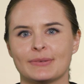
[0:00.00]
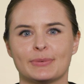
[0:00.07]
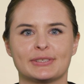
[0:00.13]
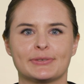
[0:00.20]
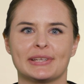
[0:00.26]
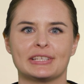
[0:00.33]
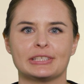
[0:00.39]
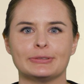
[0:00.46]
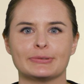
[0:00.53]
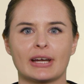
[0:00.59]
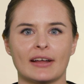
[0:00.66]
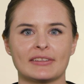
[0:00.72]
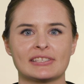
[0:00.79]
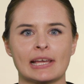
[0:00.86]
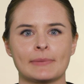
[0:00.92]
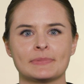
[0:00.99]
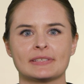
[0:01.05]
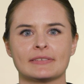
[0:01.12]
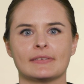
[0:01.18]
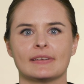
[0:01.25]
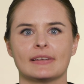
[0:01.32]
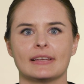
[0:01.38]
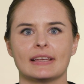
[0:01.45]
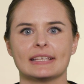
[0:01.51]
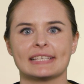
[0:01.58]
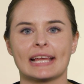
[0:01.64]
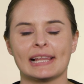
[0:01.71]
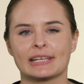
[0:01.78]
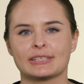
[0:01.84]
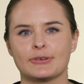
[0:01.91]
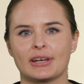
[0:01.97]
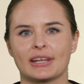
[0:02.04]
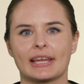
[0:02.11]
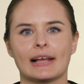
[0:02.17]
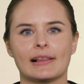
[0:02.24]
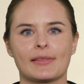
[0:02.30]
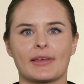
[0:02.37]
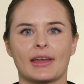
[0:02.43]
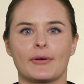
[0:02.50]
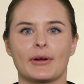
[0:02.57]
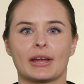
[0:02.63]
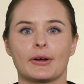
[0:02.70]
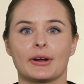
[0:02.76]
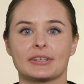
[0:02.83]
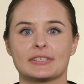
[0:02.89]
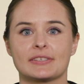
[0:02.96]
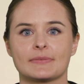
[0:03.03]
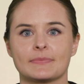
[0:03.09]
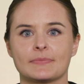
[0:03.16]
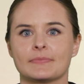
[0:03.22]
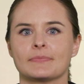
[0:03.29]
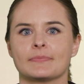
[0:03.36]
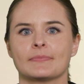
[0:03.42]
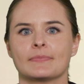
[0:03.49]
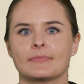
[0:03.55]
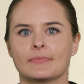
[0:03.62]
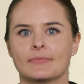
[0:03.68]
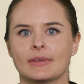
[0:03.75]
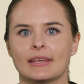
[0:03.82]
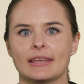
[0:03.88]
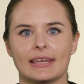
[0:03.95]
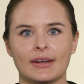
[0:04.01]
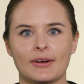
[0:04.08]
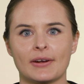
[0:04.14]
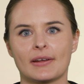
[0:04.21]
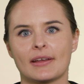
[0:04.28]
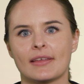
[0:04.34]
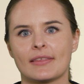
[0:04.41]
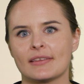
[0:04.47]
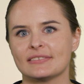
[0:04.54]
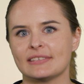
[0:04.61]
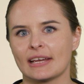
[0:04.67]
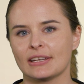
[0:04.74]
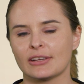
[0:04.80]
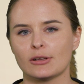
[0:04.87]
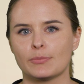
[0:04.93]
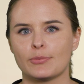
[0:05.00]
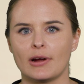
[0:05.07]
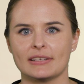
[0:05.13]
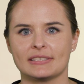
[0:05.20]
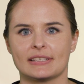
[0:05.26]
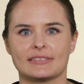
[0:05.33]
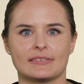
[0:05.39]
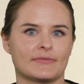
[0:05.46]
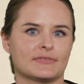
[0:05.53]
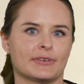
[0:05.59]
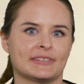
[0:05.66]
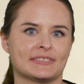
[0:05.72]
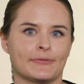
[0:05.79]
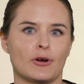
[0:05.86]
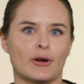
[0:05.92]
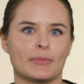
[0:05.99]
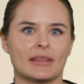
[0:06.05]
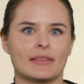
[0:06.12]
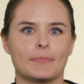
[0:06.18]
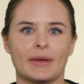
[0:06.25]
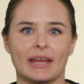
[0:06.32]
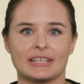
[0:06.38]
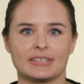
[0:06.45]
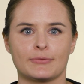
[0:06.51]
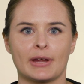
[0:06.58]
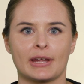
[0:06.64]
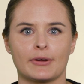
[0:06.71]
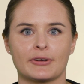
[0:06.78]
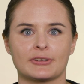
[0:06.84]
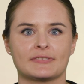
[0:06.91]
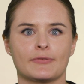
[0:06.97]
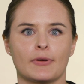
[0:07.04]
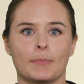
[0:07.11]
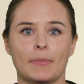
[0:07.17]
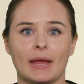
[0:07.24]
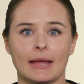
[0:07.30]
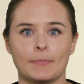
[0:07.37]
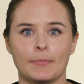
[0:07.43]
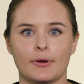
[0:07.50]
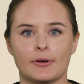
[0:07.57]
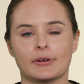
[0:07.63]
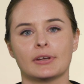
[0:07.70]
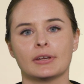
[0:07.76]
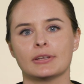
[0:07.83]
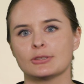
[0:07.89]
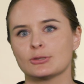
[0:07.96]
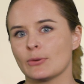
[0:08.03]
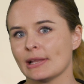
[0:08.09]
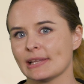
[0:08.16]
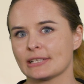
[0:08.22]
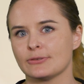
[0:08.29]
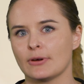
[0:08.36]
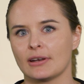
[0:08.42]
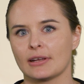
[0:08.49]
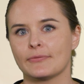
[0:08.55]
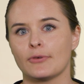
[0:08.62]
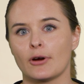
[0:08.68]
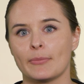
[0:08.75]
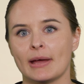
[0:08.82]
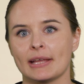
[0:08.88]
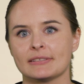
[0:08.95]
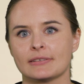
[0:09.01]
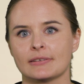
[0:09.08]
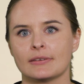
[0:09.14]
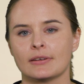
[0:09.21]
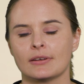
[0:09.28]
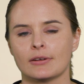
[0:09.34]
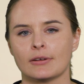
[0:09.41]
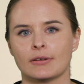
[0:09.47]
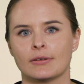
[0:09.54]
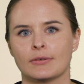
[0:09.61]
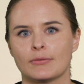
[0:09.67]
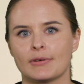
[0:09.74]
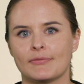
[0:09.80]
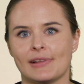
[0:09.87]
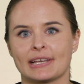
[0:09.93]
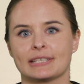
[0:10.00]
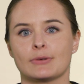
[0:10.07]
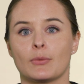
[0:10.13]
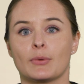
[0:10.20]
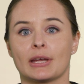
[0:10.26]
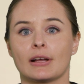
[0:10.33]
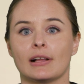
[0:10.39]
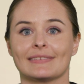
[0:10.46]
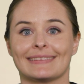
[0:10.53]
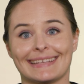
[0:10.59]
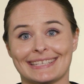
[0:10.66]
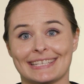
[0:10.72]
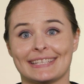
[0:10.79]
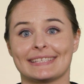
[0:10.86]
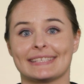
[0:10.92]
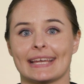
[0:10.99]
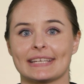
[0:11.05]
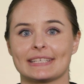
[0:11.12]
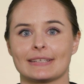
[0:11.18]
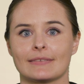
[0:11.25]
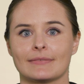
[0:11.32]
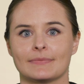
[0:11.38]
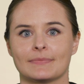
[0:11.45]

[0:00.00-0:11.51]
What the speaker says: between the two concepts is electronic healthcare records. Here, the technical process of transforming the patient records from paper to electronic format reflects what we call digitization.